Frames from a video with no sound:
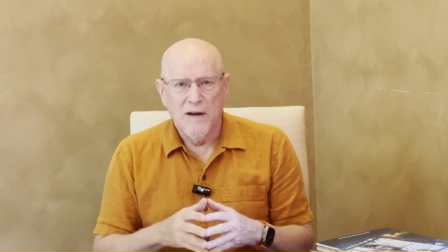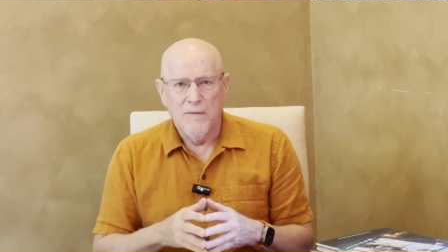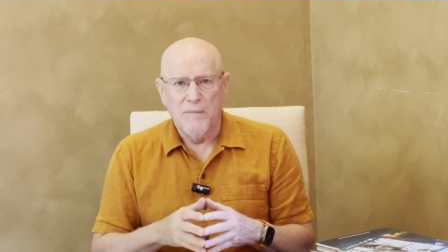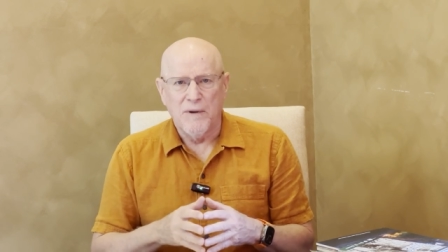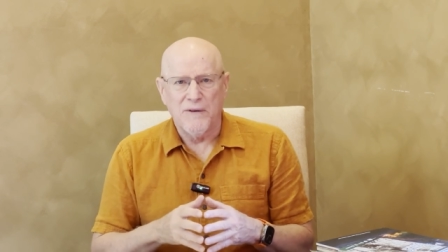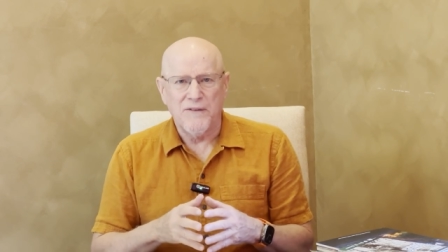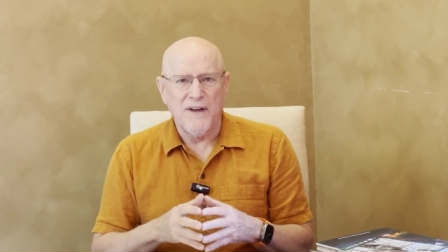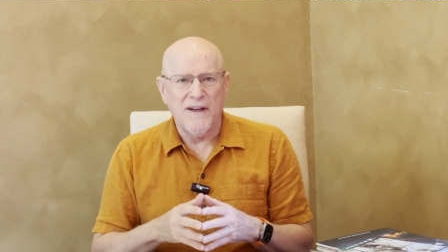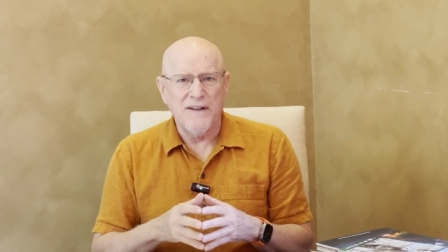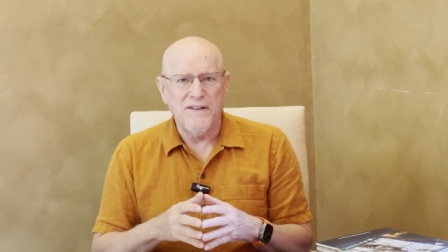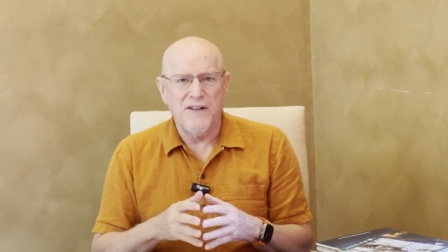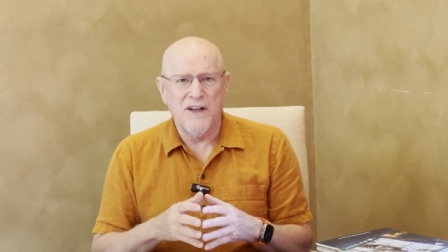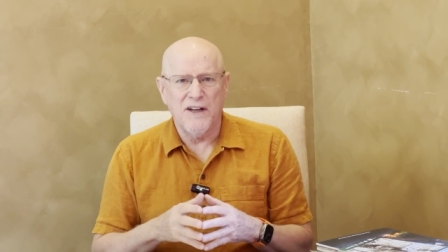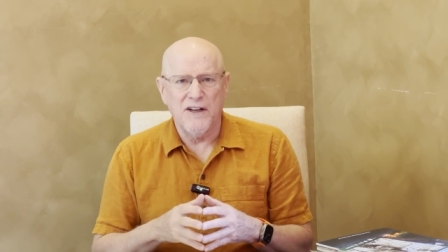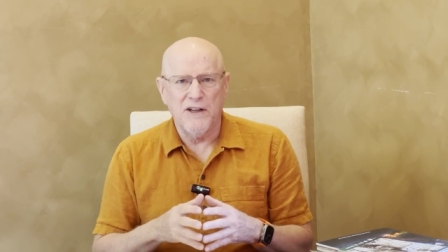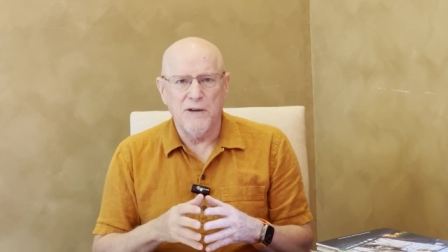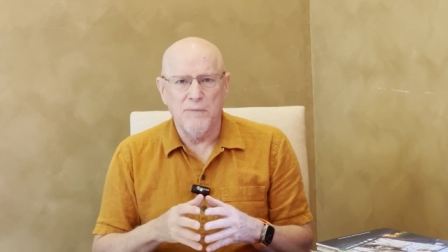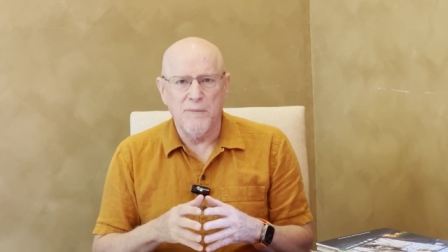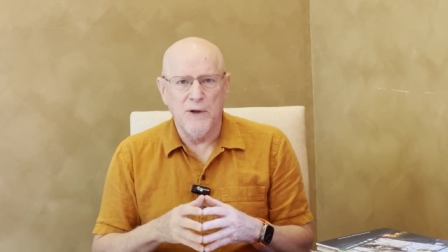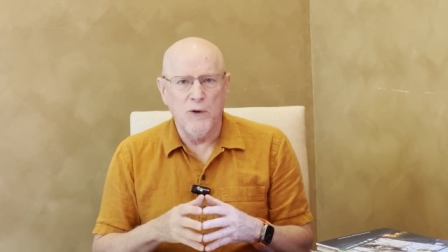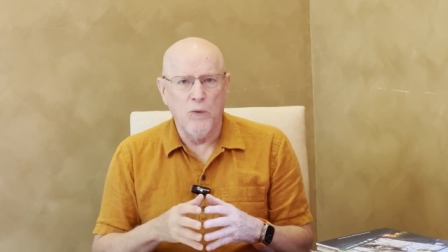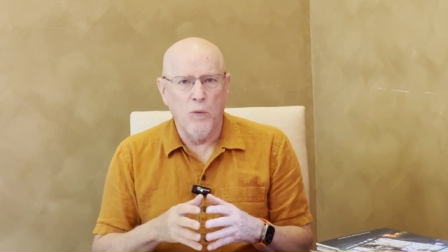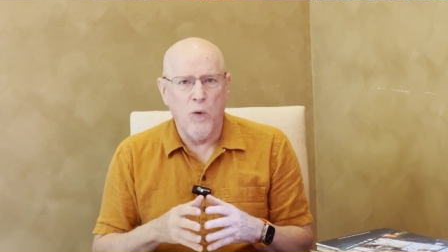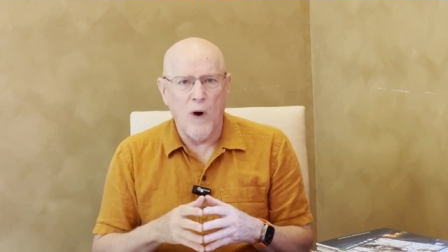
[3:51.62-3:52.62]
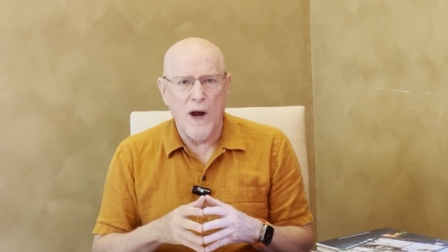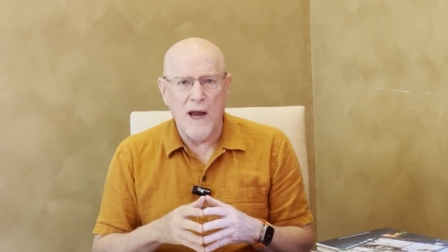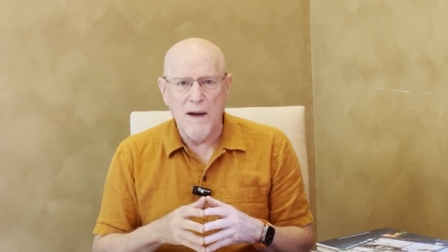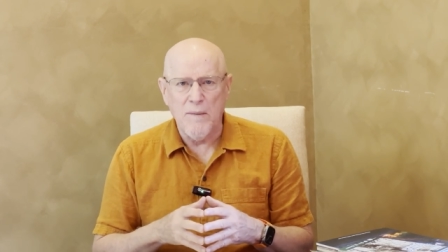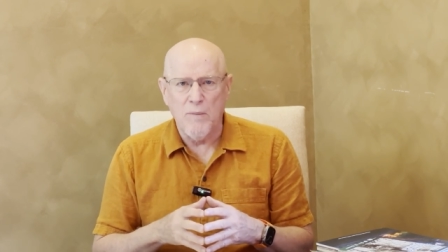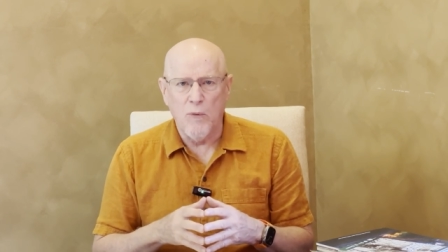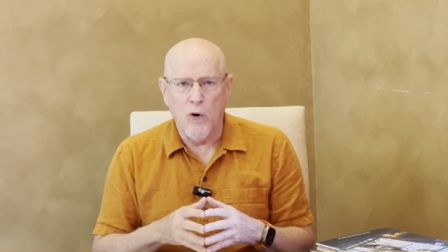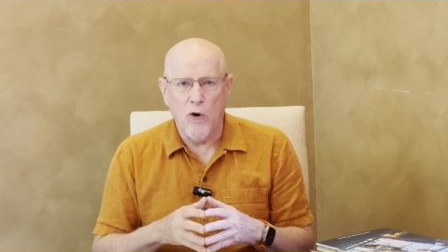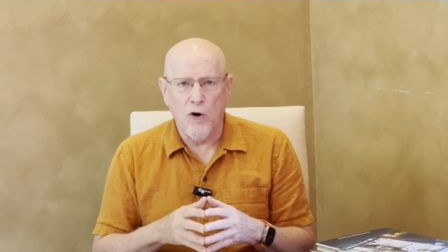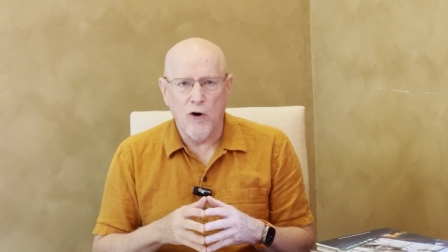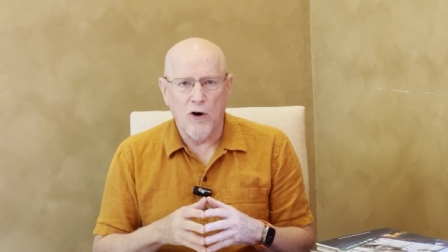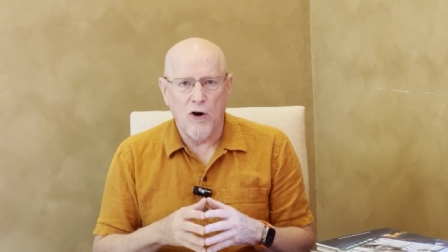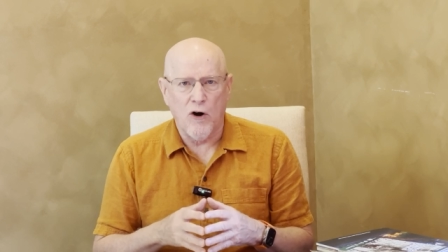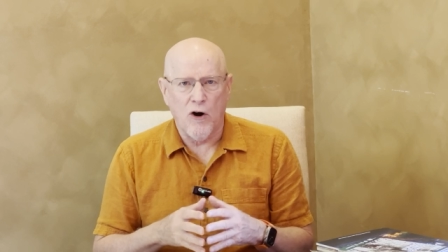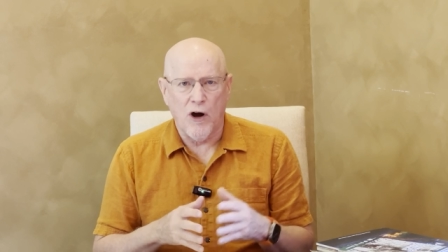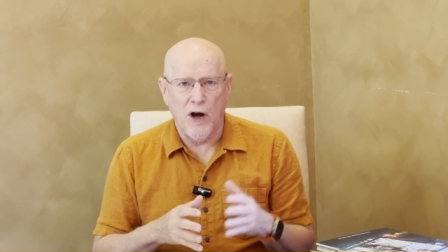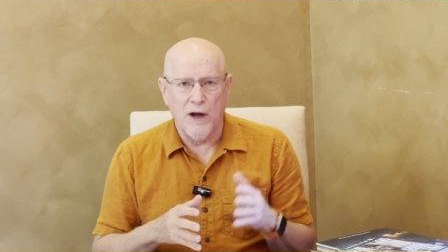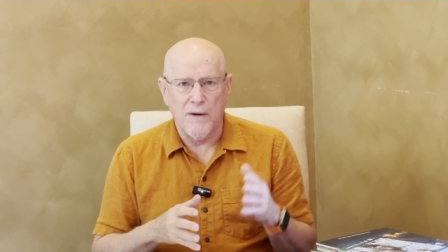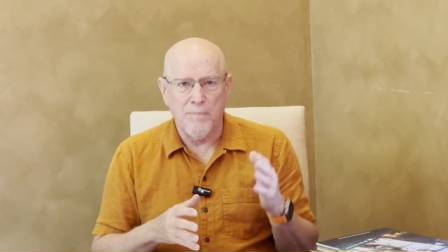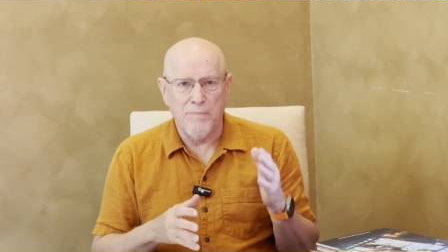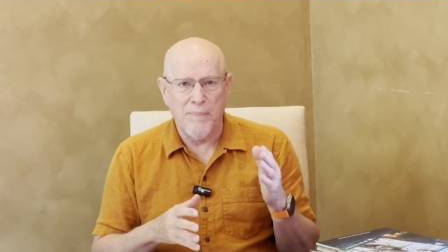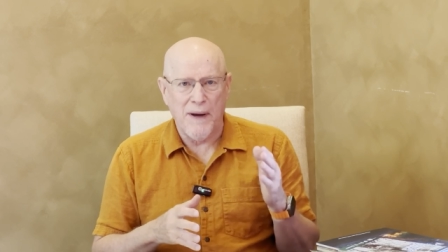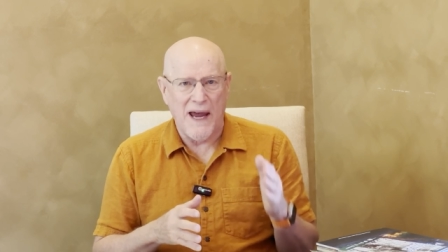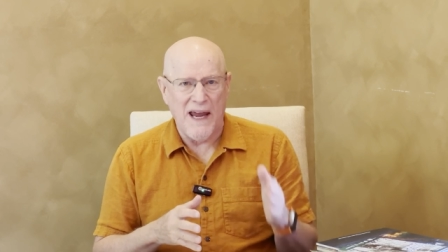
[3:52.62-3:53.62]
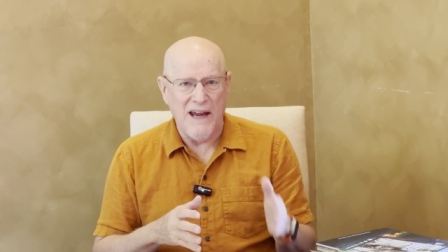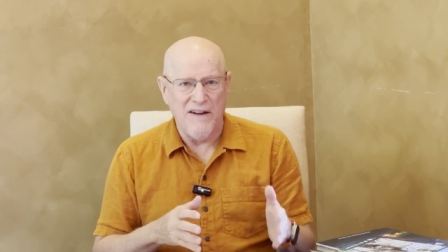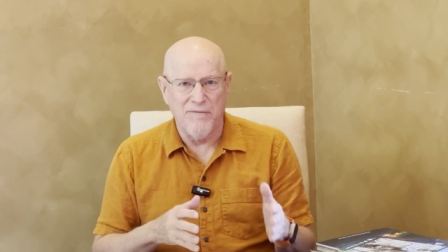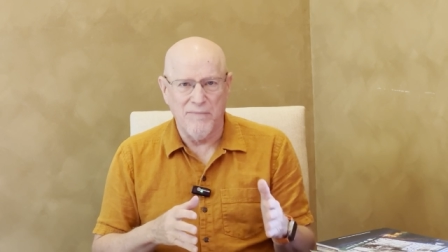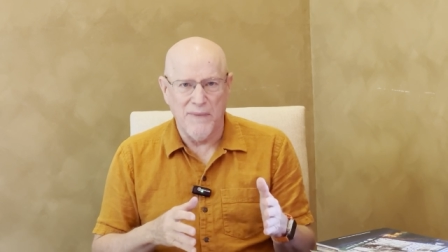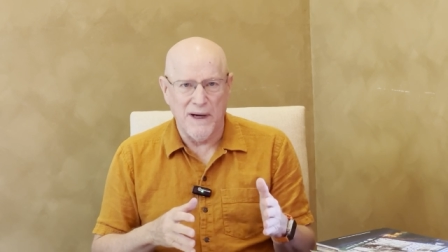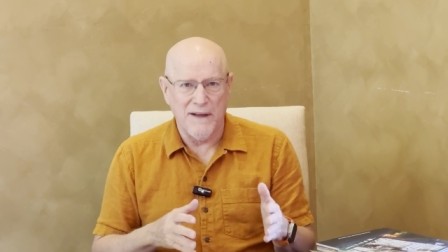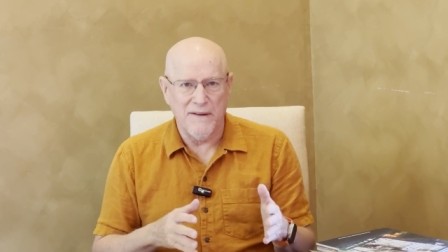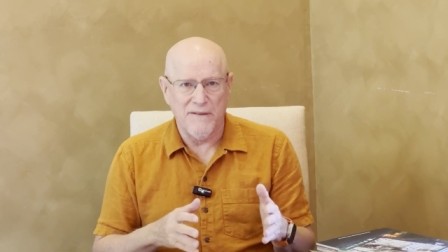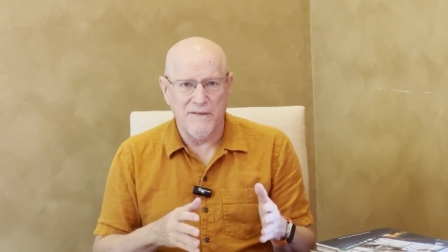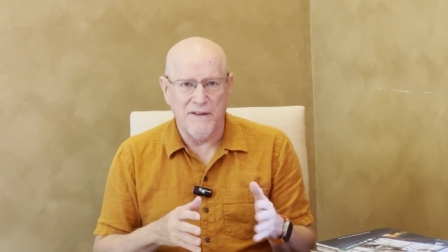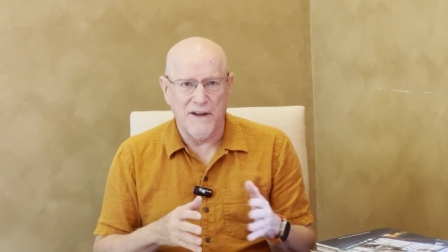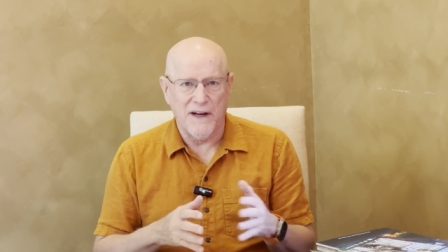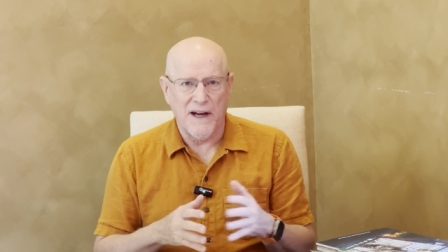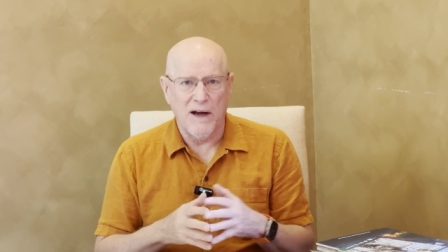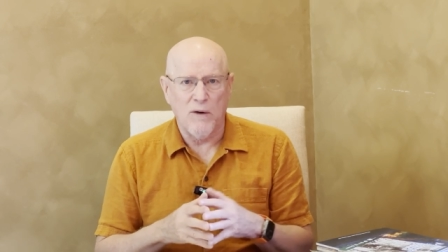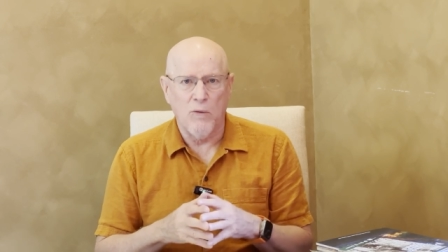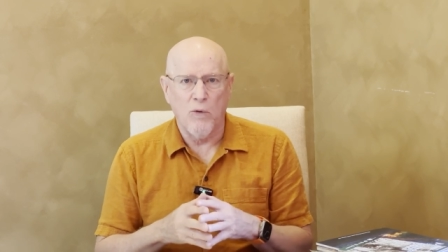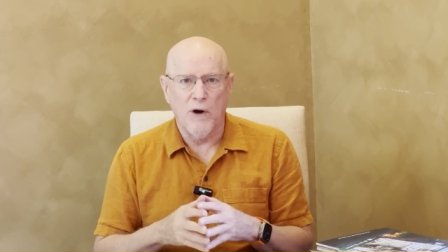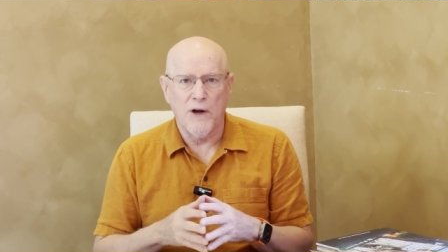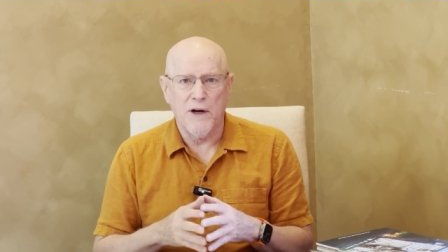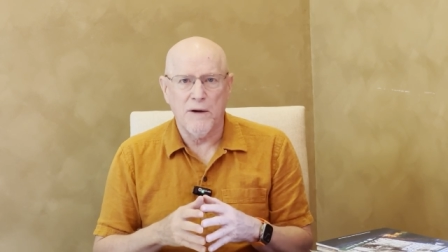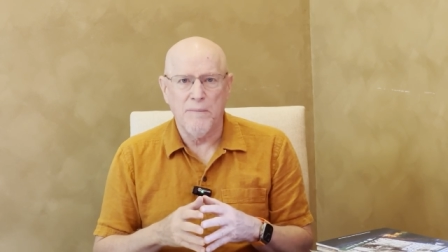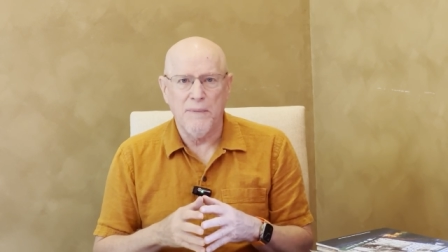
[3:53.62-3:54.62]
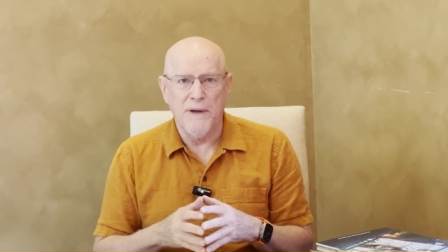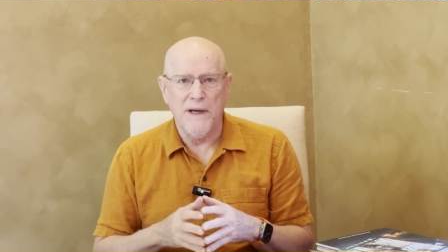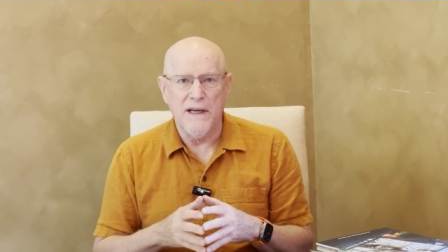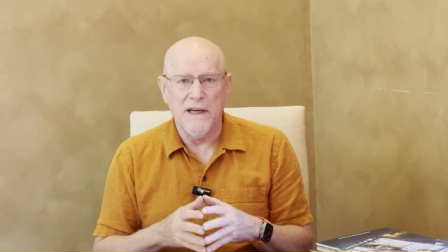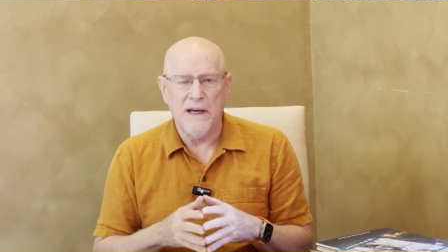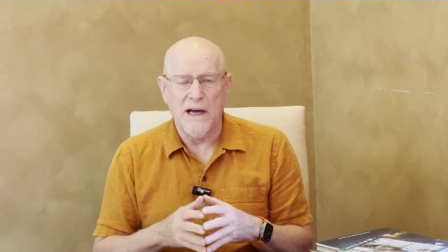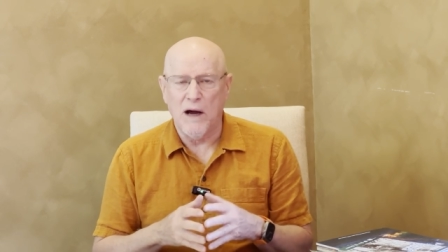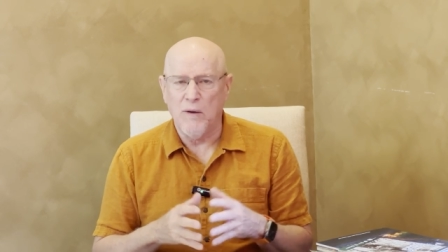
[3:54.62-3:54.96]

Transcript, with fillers: but they tend to be way more on pavement that I want to be.